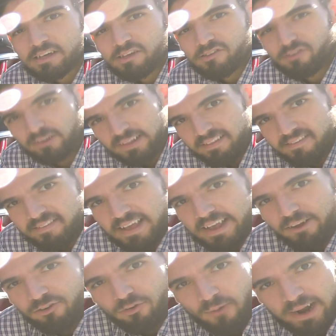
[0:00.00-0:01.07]
So let's say
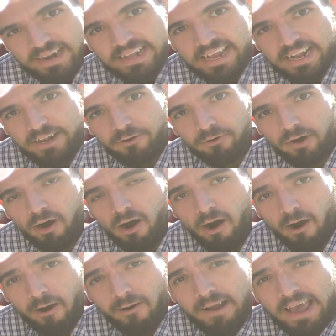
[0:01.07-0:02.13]
you're trying to get in your
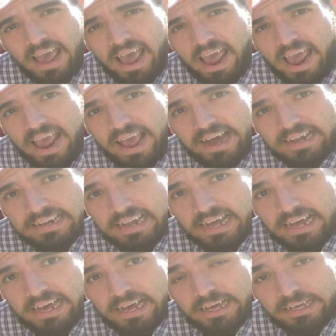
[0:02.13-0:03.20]
car and
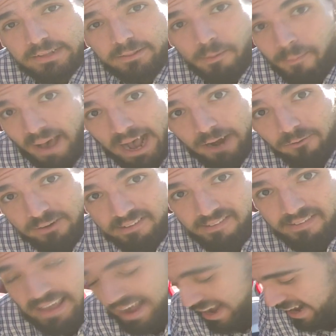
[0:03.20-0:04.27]
uh, the battery's
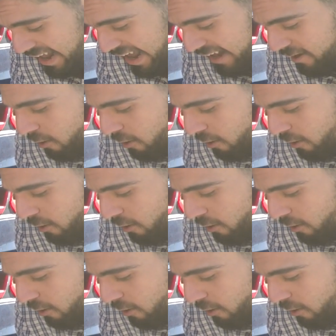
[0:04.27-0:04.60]
dead, and you